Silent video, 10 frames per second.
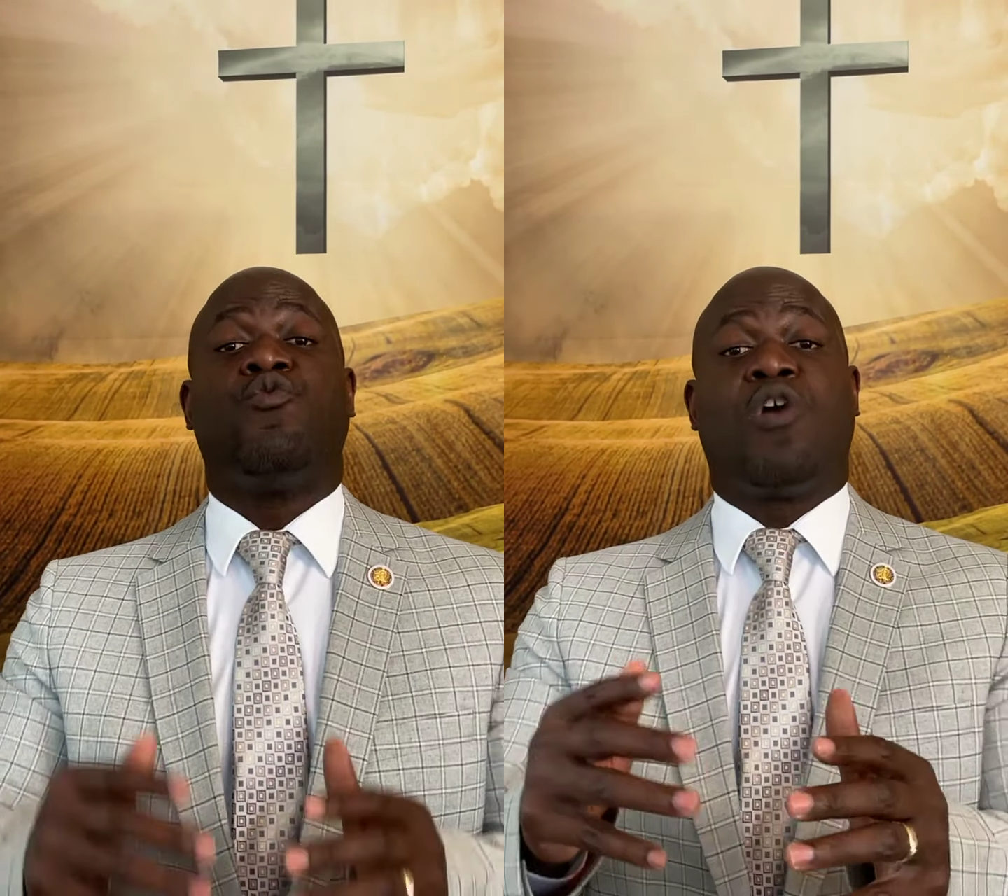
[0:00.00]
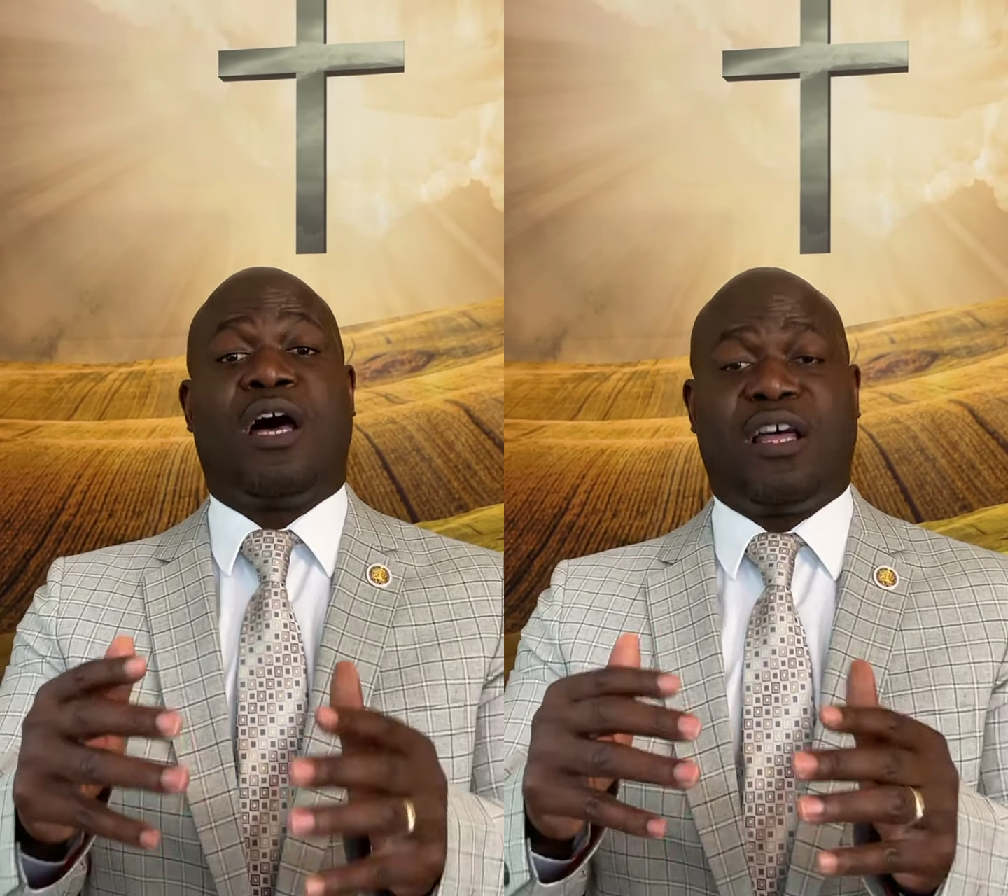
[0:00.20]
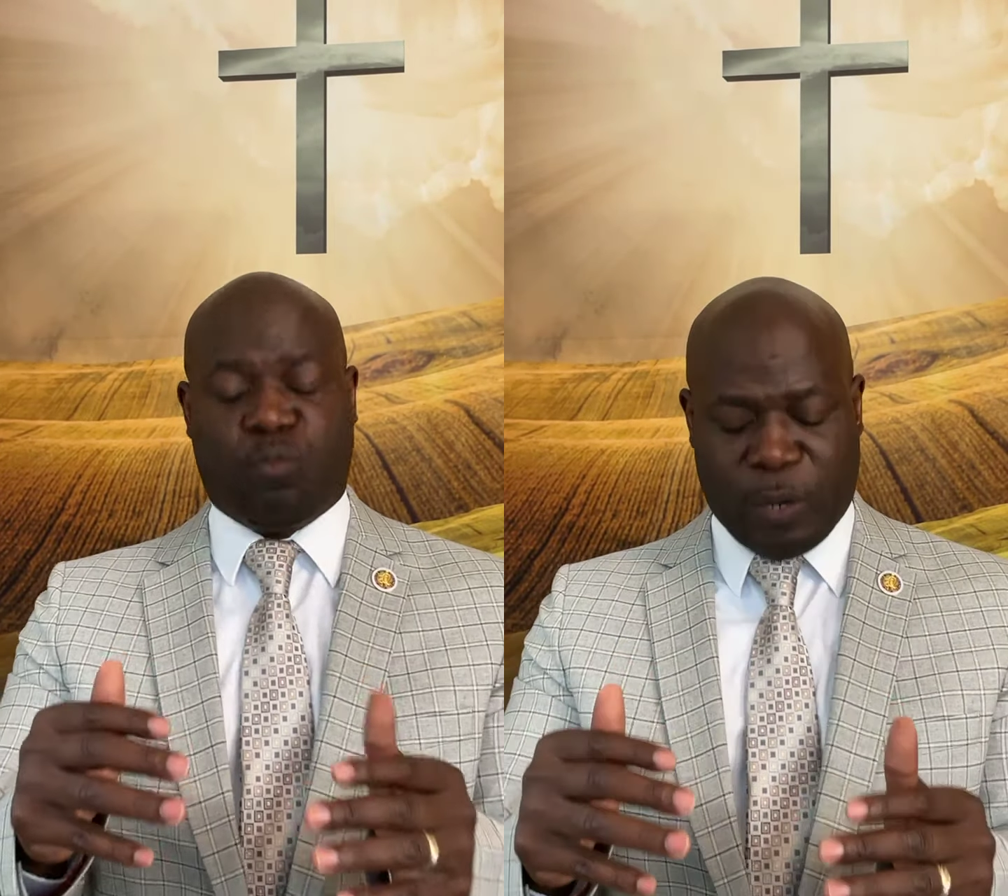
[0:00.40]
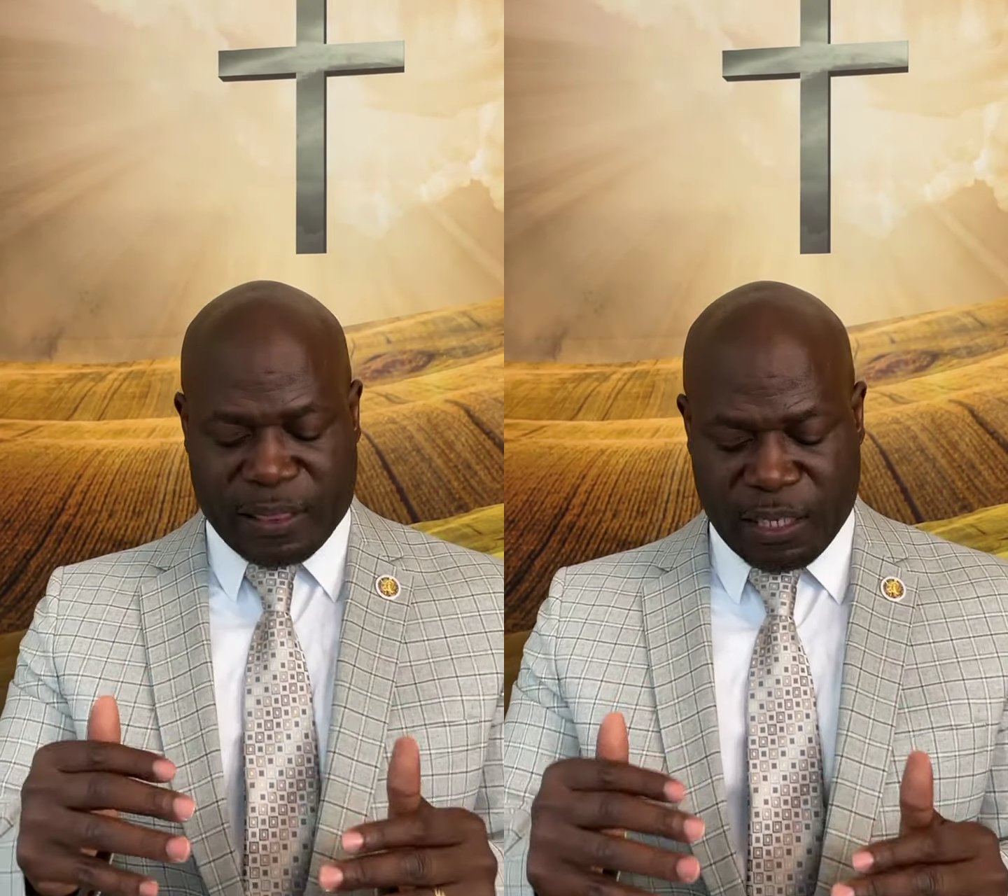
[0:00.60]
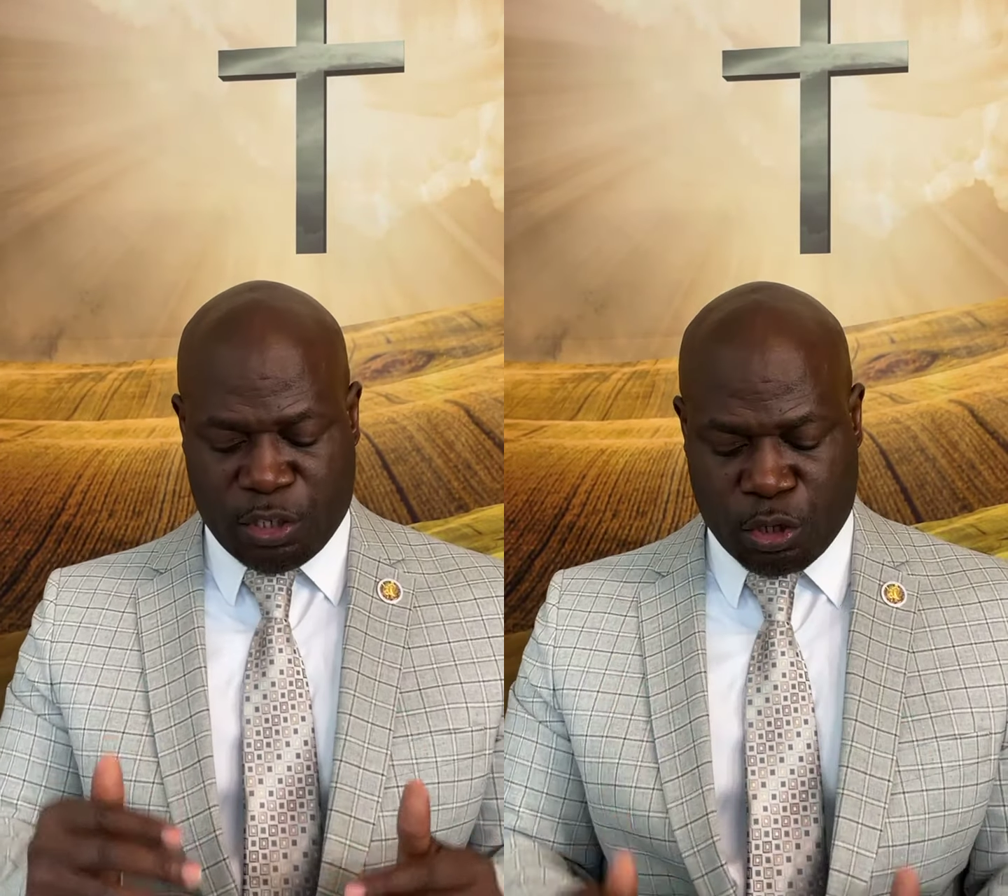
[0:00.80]
run
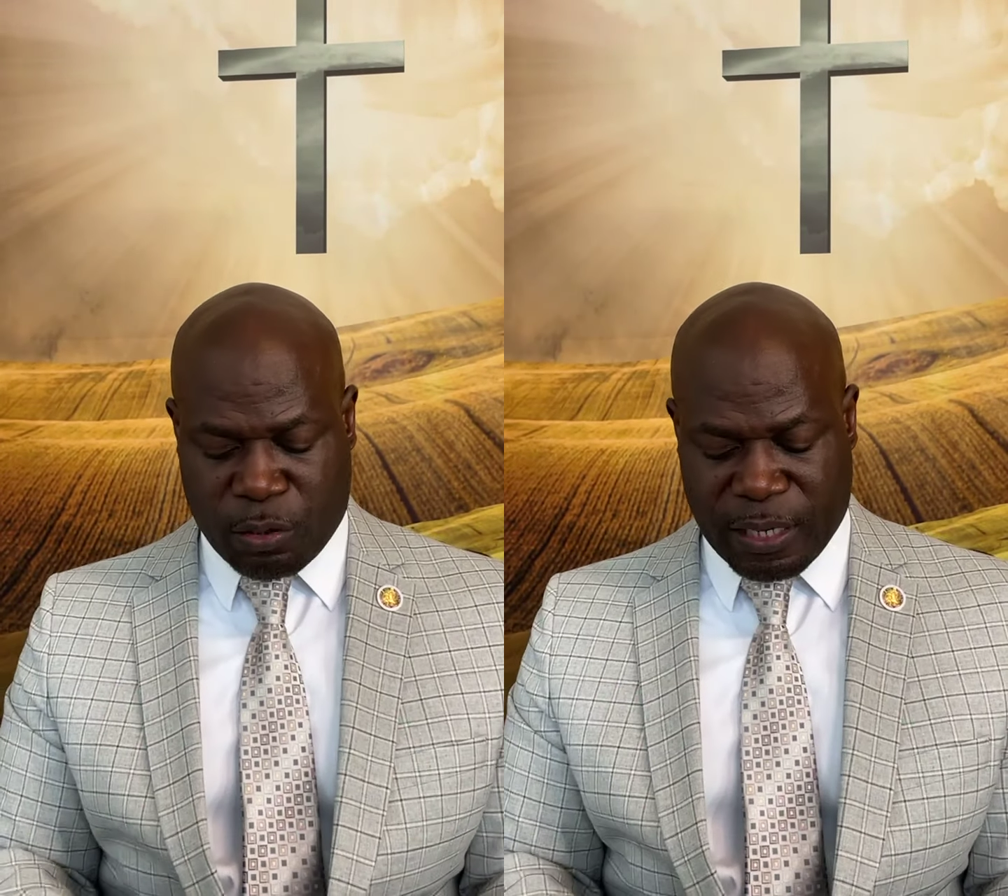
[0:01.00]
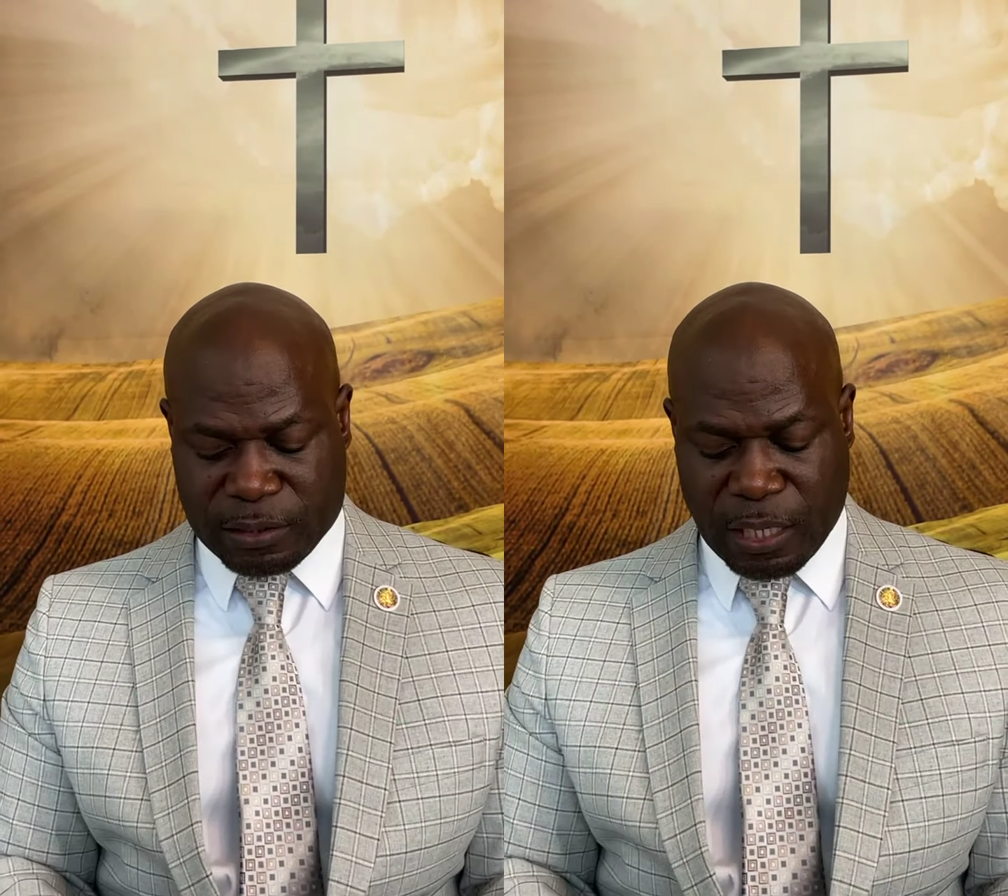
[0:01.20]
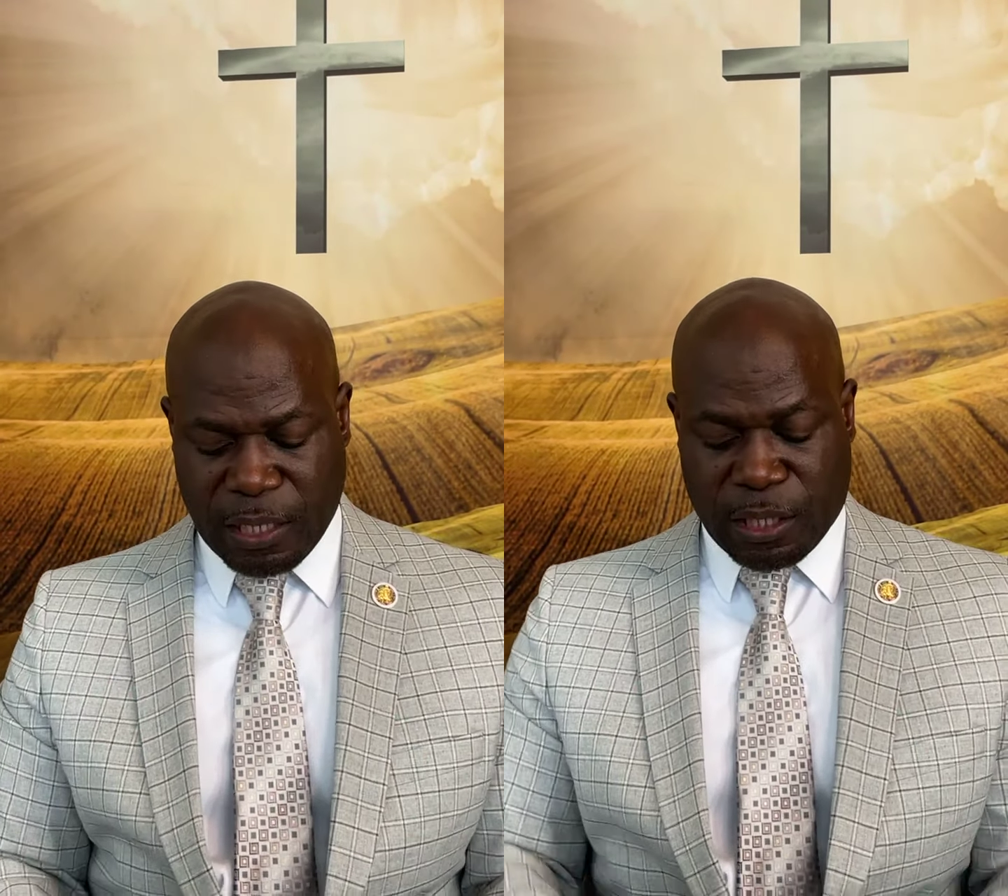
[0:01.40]
with endurance